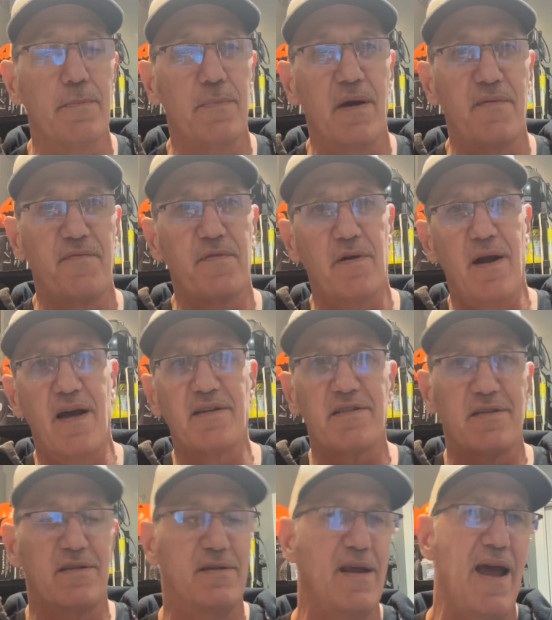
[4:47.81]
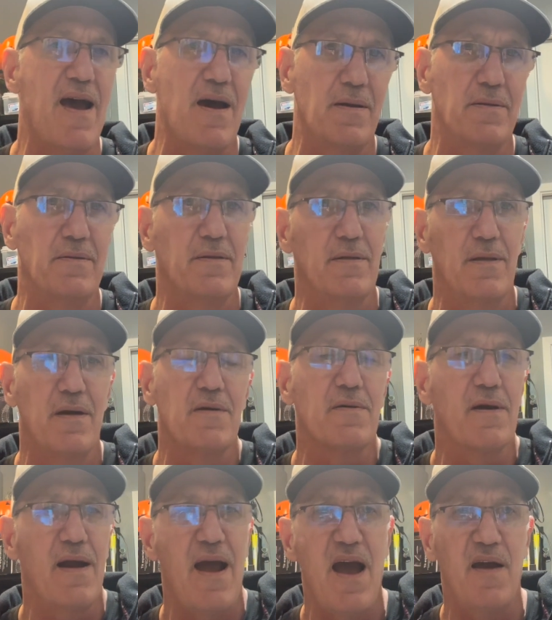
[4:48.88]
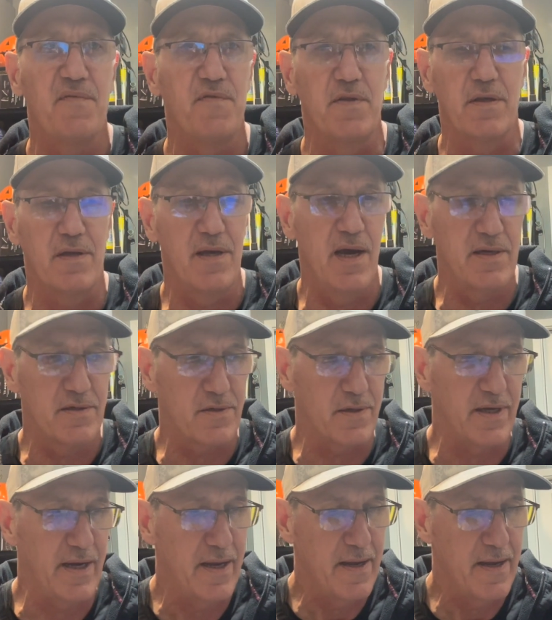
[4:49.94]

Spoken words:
But for us down in the lower half of the country,